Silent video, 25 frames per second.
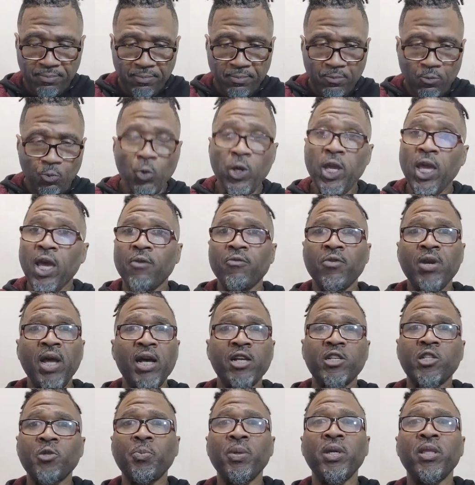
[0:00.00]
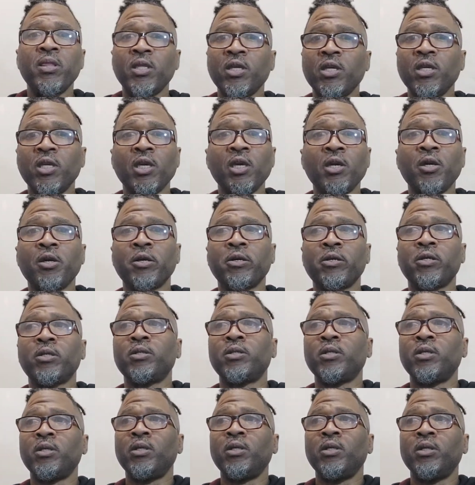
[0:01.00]
We have not spent the year
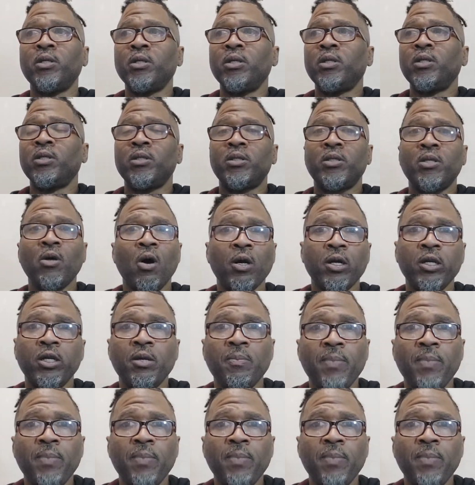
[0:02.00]
talking